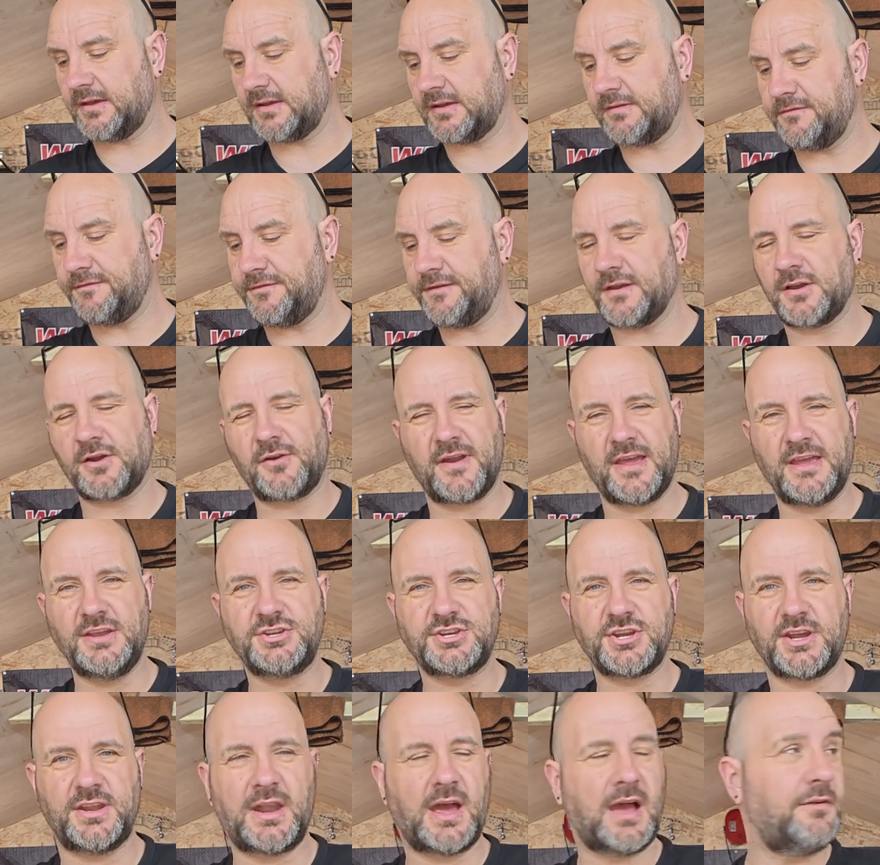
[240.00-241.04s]

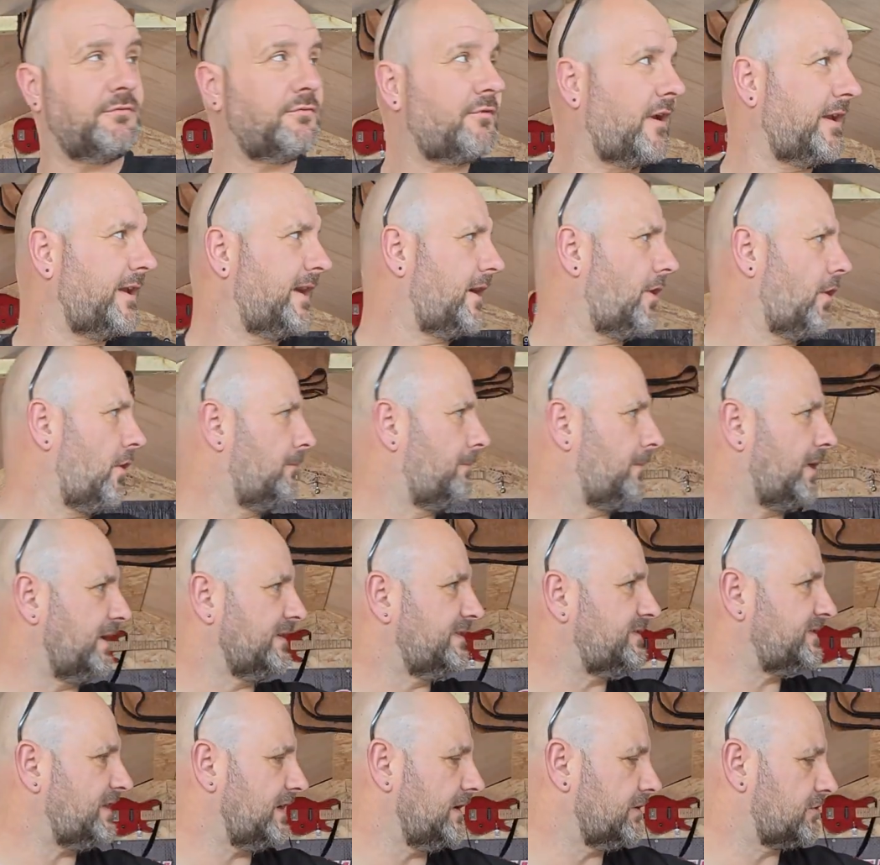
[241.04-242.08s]
configuration. I run it on my
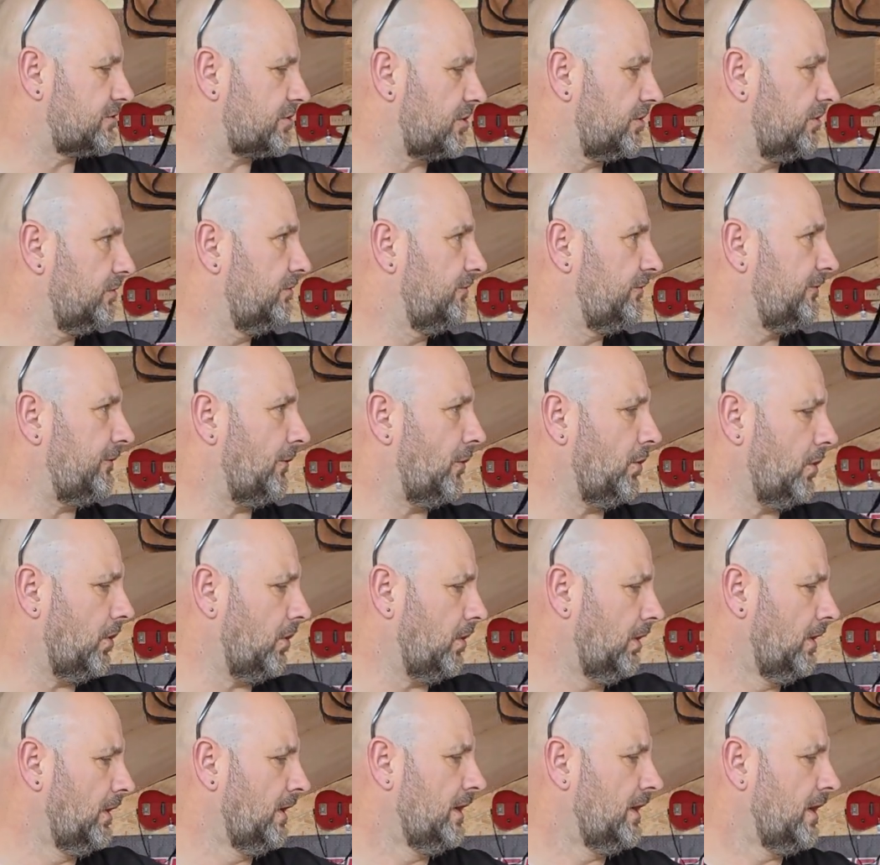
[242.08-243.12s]
Syncro
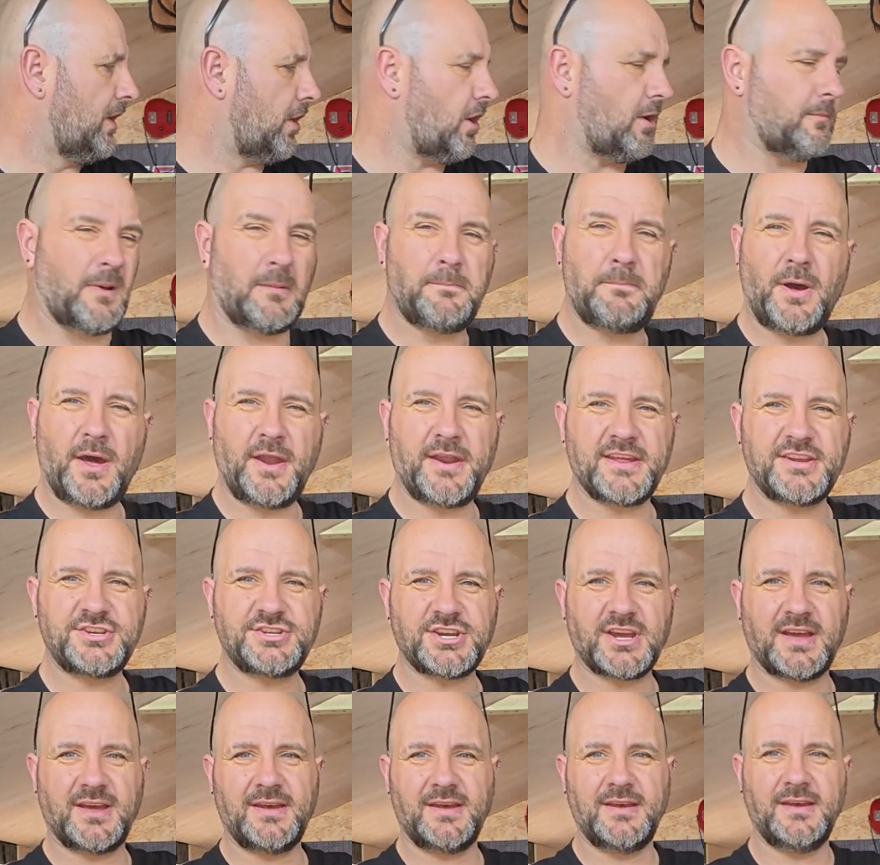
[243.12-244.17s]
4, on my
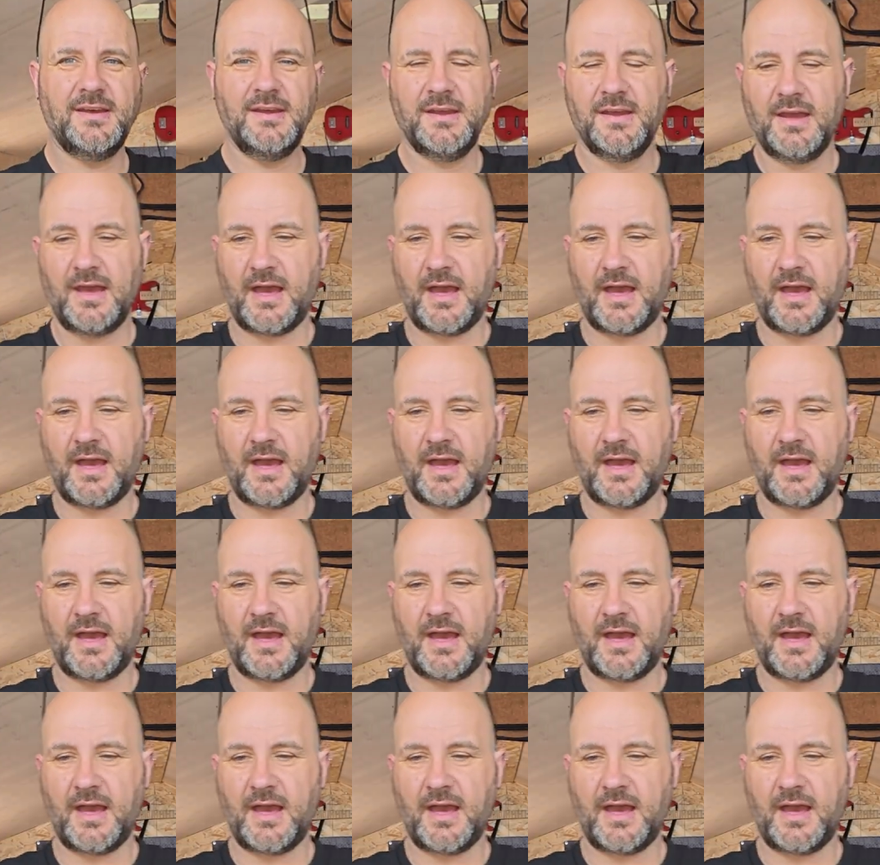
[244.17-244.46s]
Punisher.